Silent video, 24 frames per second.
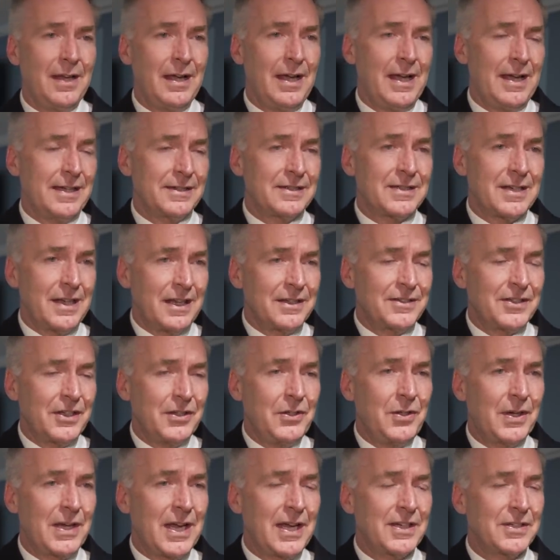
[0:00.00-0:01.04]
as, as the
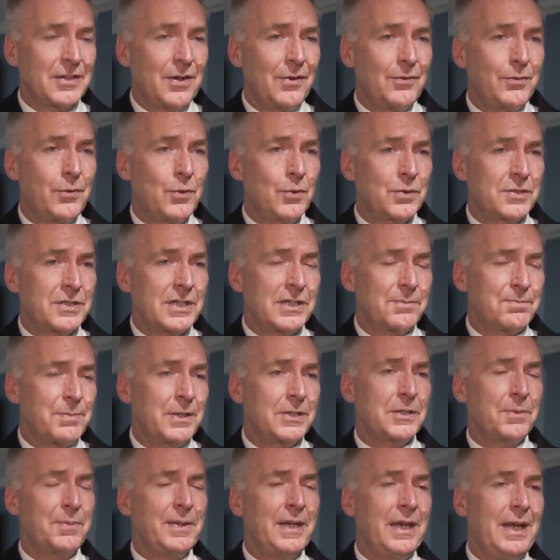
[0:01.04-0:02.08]
U K's armed forces, but
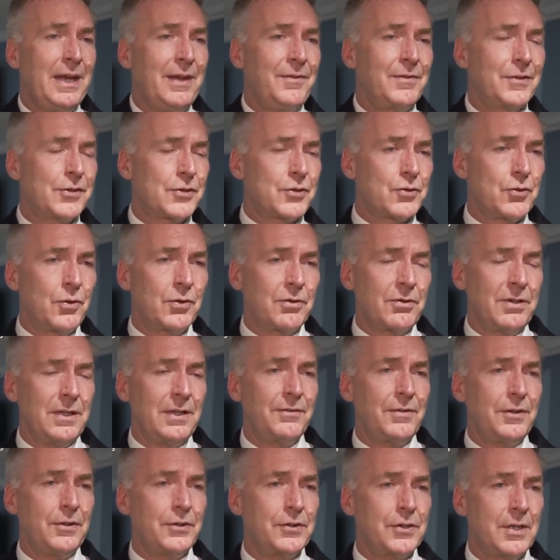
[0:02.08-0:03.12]
to be even stronger in the
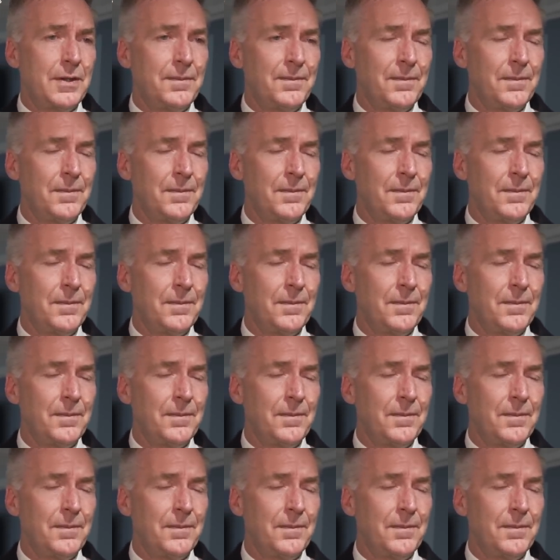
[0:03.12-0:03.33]
future.